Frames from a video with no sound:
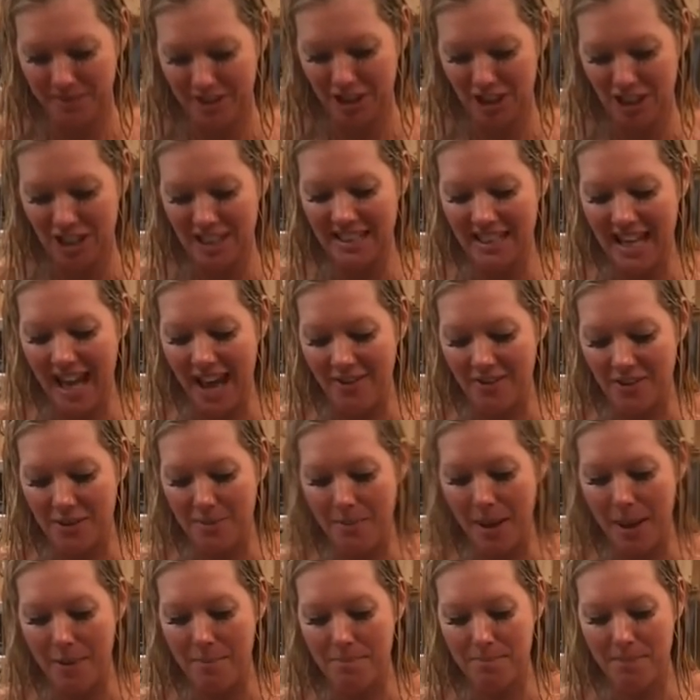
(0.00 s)
She's having,
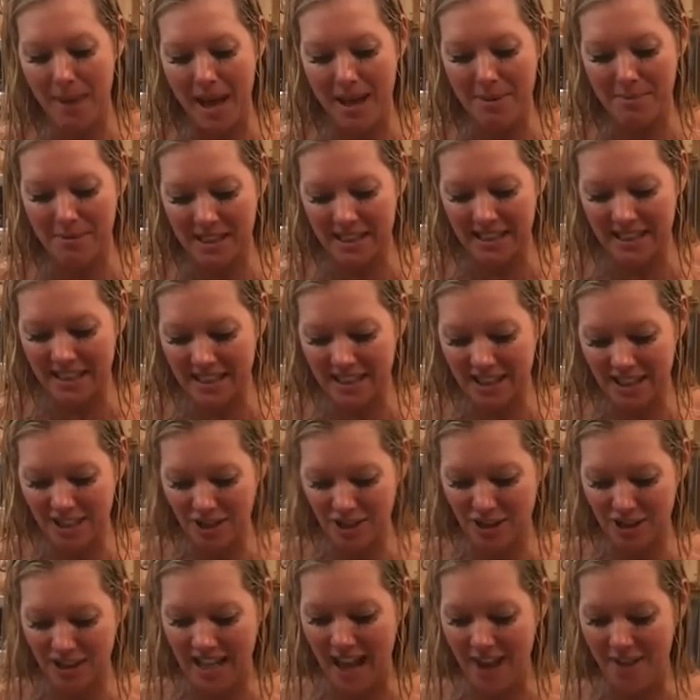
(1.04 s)
my baby
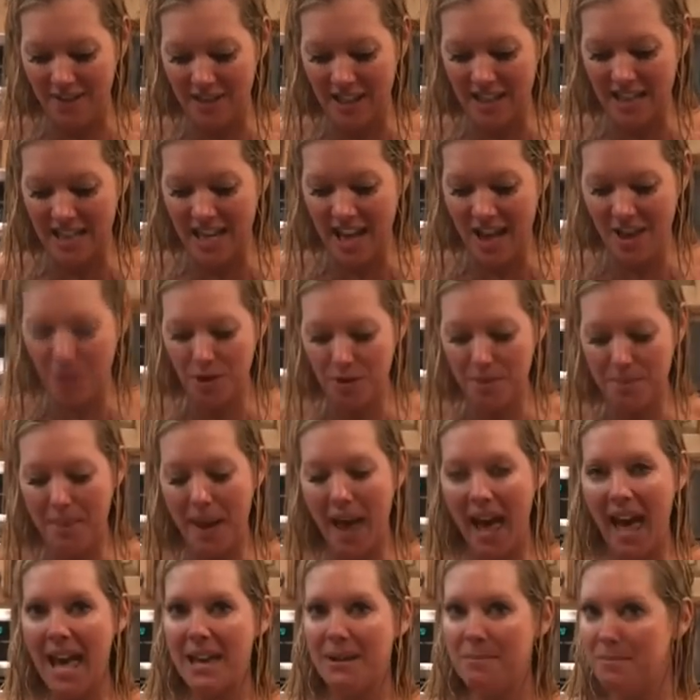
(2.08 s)
sister's having another
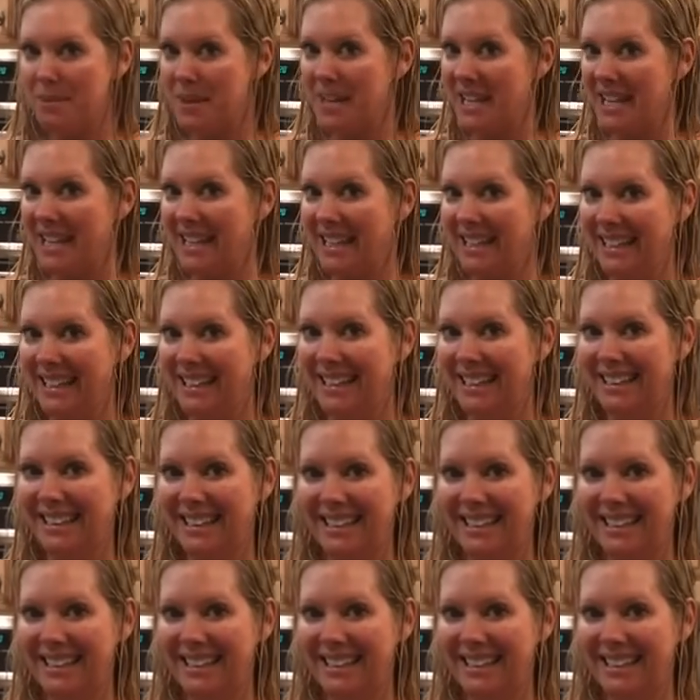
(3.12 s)
baby.